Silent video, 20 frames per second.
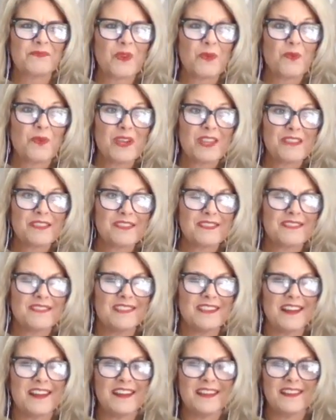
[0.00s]
with
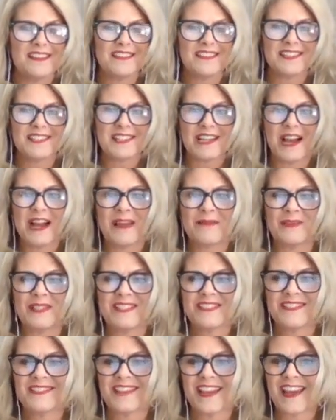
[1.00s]
the time
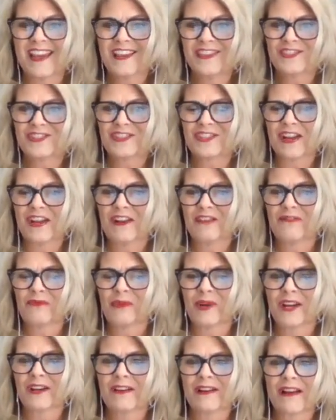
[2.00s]
and stage of
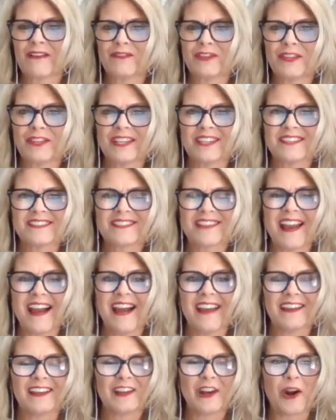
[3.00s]
where everything is
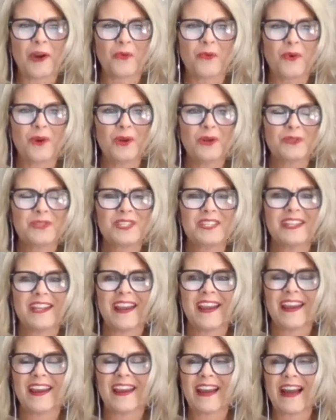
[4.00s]
at in our world
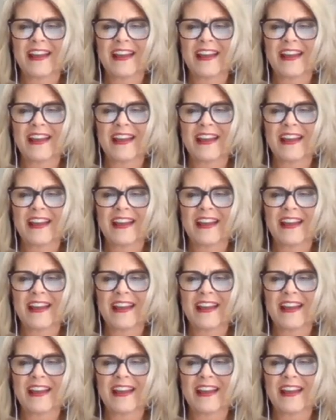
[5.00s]
today.